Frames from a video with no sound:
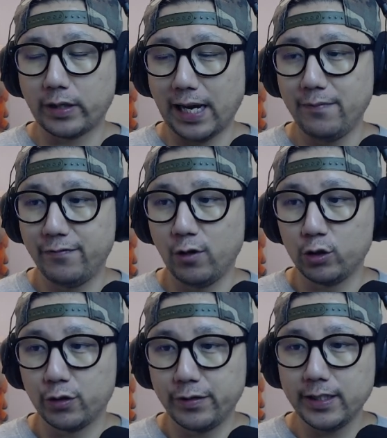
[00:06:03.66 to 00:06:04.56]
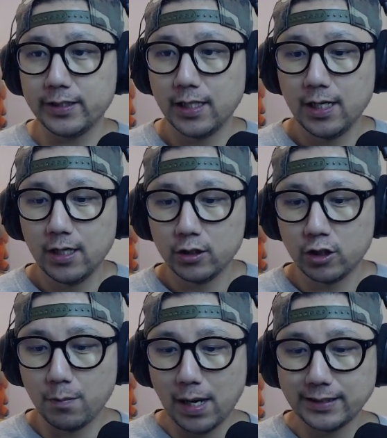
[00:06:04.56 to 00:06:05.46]
game folder is.
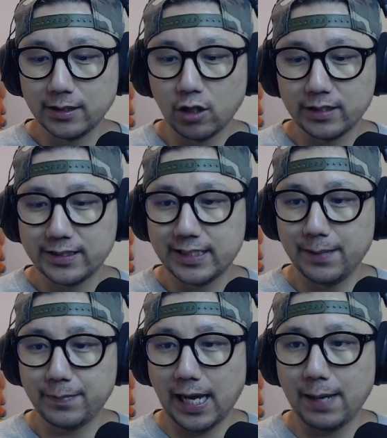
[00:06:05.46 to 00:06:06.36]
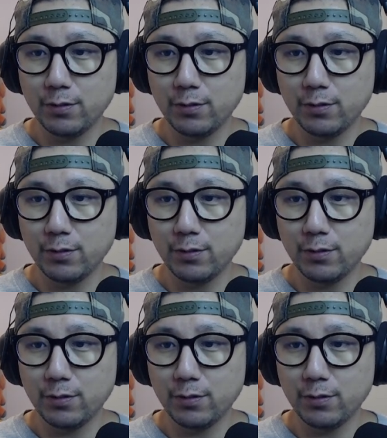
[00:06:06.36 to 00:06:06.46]
So mine's a non-Steam game.